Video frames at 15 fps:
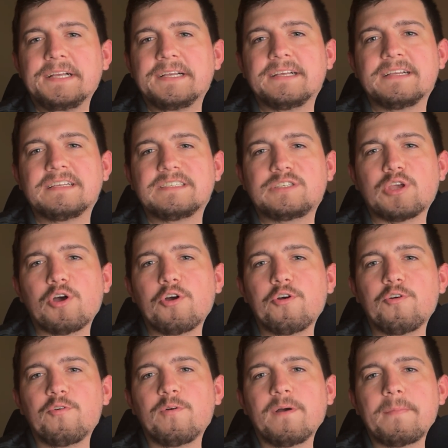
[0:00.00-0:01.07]

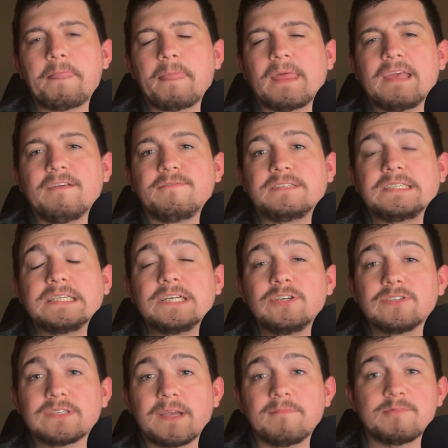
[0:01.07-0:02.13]
So if
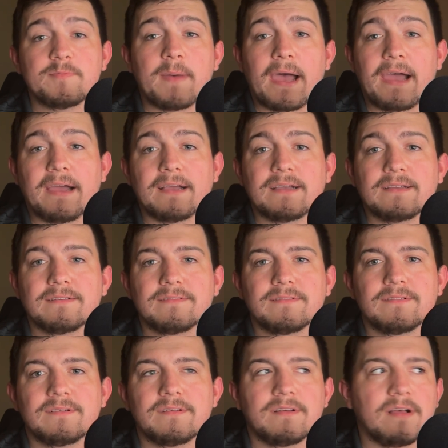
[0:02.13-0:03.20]
Sears comes back,
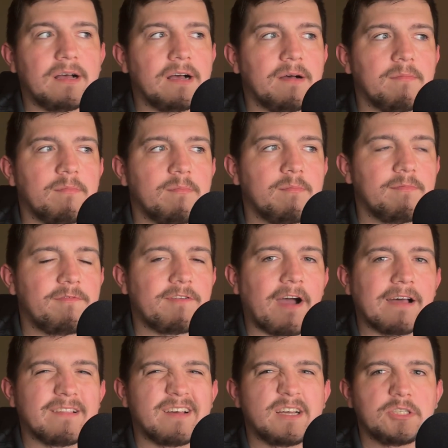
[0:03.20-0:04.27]

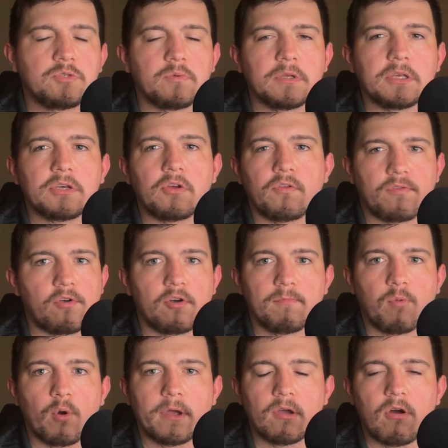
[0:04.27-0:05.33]
Philon's really your third
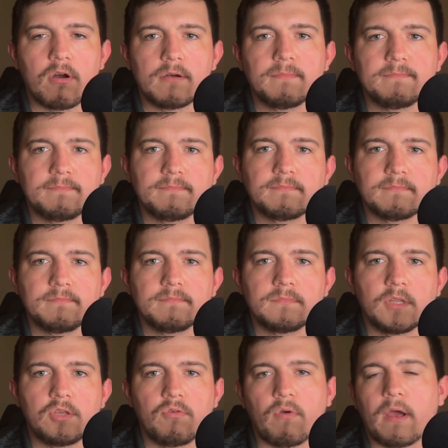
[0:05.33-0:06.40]
point guard.
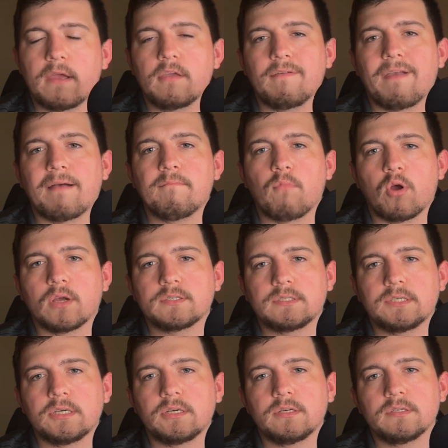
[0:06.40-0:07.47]
You're right. You got Mark
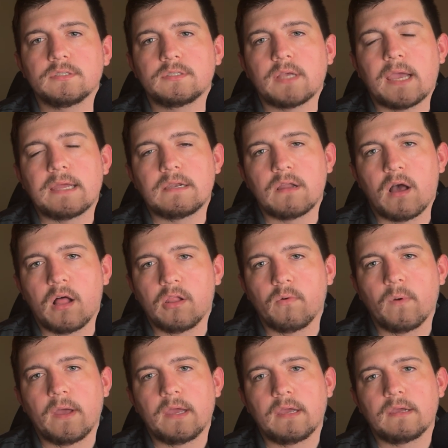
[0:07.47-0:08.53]
Sears, Aiden
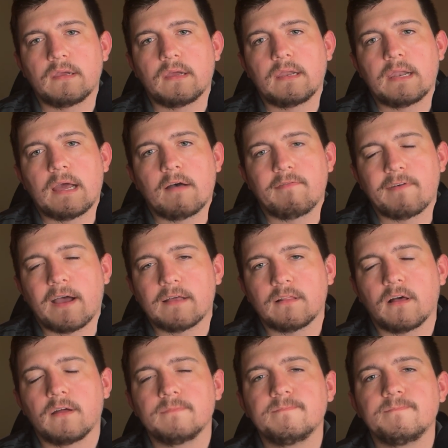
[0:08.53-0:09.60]
Holloway, and now Philon.